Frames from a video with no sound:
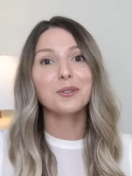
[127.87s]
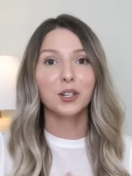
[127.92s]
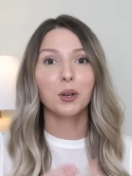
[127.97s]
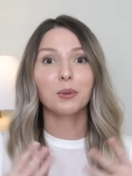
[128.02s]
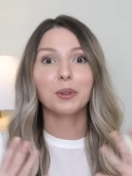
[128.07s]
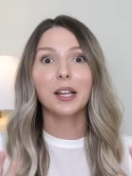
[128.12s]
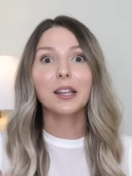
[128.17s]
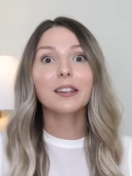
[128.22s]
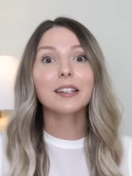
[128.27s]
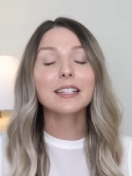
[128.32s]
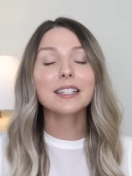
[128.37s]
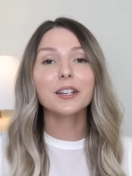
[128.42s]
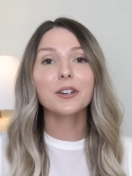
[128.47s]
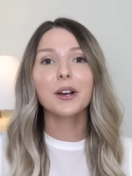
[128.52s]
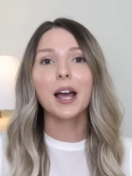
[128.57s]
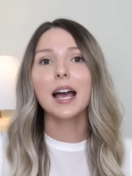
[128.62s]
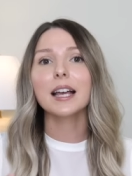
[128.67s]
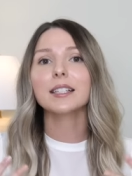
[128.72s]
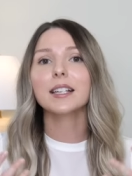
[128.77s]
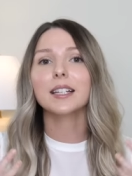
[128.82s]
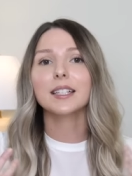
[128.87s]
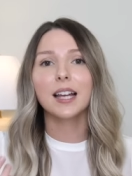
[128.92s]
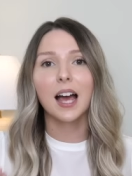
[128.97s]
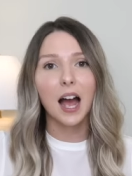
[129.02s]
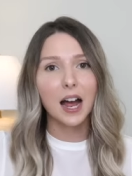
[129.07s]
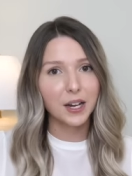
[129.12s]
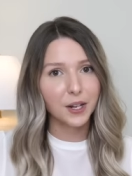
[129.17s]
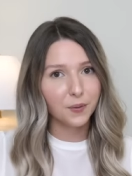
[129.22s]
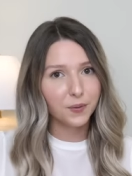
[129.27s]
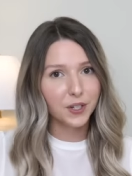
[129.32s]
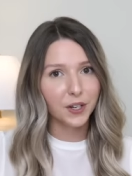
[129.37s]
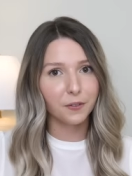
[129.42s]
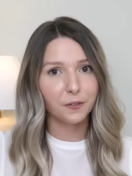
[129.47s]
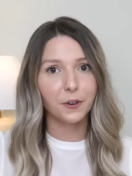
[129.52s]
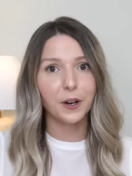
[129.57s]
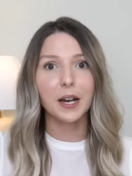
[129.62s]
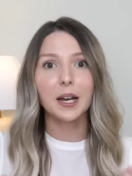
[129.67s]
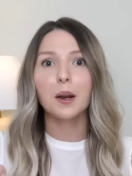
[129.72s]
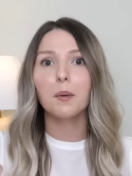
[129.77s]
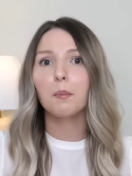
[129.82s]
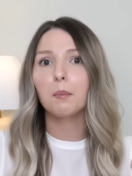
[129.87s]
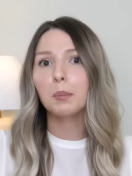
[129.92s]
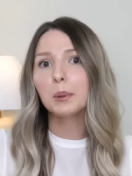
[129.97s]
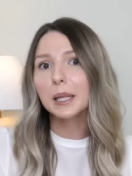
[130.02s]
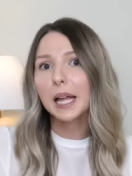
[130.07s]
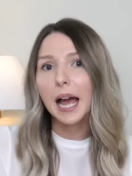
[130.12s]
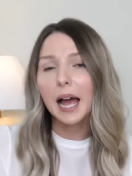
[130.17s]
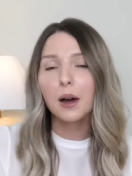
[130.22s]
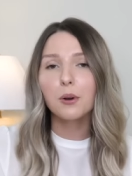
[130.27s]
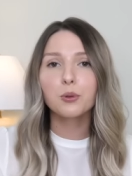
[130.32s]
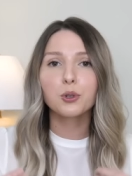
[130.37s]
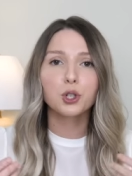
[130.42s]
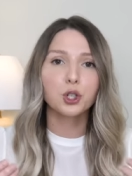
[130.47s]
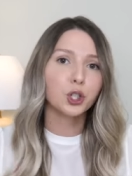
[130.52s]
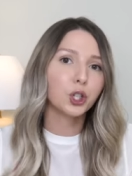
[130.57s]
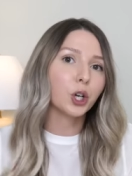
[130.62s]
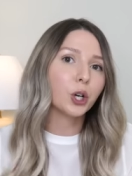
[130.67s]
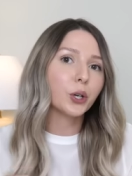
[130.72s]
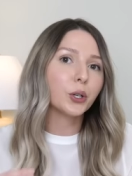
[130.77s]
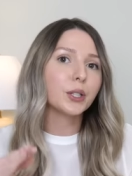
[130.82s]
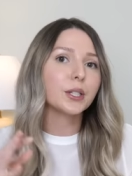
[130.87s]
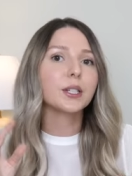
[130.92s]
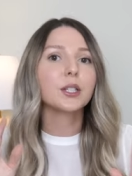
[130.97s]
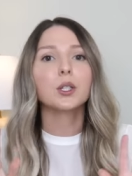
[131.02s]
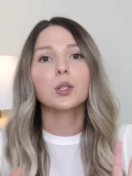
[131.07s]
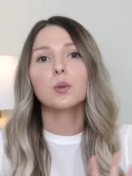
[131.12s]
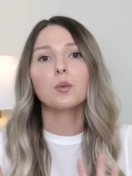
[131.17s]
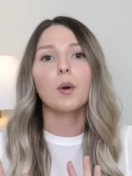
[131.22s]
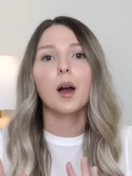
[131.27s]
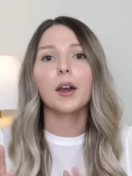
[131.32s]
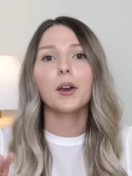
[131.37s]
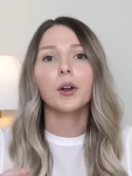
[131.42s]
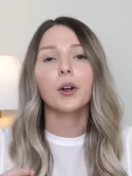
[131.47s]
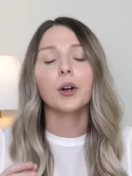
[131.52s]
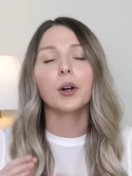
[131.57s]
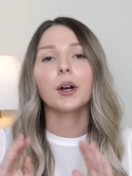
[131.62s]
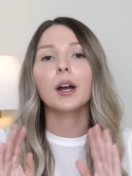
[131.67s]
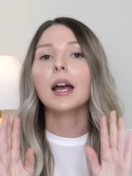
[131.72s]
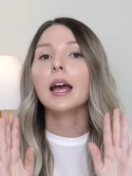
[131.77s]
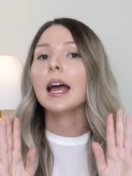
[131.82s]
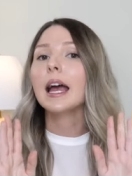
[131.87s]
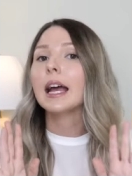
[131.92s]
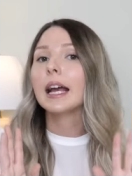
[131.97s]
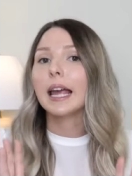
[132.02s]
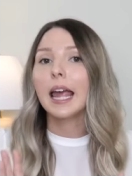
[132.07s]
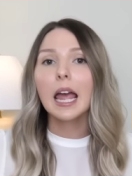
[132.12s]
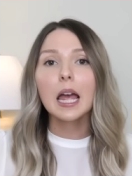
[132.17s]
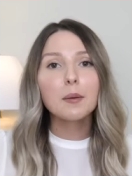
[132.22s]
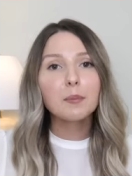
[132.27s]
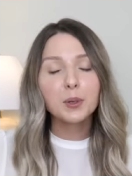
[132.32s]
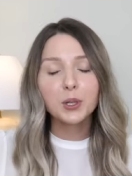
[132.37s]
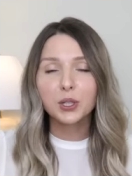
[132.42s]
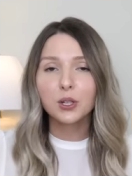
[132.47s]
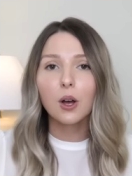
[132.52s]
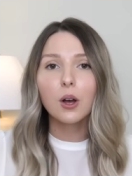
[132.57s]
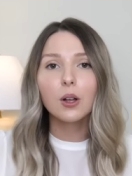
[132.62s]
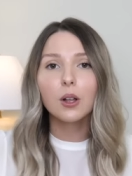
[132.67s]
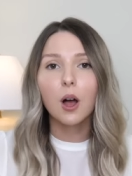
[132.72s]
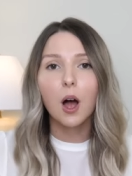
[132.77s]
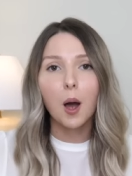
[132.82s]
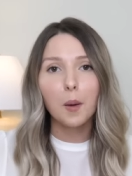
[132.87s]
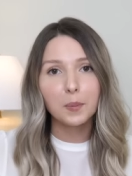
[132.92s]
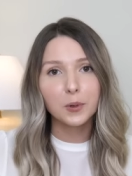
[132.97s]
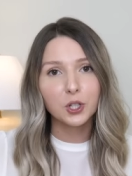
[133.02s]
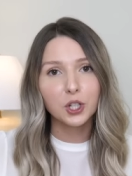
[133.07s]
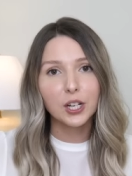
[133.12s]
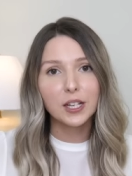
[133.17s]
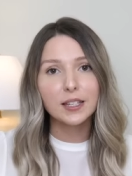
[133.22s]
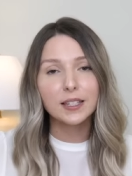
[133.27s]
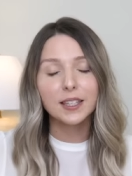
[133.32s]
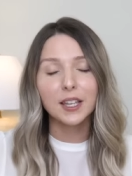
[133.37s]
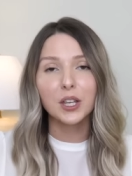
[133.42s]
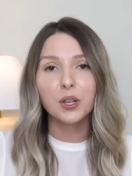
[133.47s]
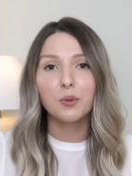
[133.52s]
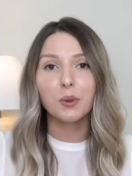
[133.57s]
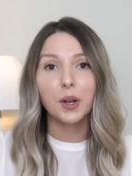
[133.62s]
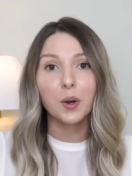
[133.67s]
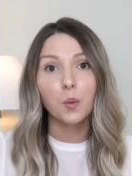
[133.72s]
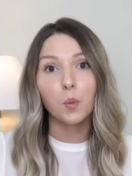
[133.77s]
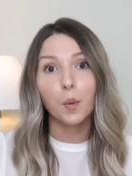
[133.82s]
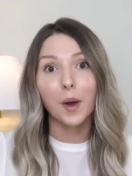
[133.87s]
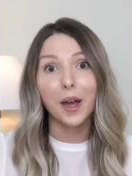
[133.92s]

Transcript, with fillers: So Lily Silk has a ton of different blouse, shirts, sweater, camisole options that you can